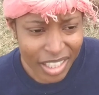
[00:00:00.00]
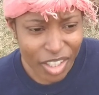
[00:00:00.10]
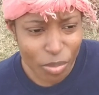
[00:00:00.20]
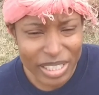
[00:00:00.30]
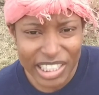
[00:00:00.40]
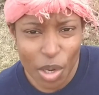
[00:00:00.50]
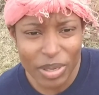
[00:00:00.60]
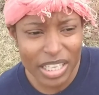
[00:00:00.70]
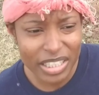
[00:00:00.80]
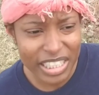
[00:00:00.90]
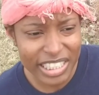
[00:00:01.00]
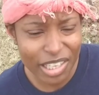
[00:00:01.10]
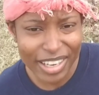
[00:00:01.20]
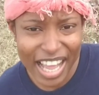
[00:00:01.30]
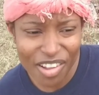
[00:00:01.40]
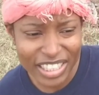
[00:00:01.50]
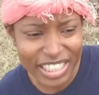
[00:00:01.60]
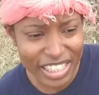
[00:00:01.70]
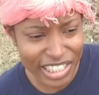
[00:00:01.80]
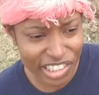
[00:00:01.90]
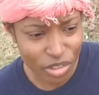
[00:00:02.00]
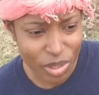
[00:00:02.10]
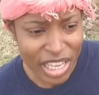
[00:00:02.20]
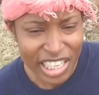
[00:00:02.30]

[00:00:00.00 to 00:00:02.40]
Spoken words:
It'll be so many things that'll count against you.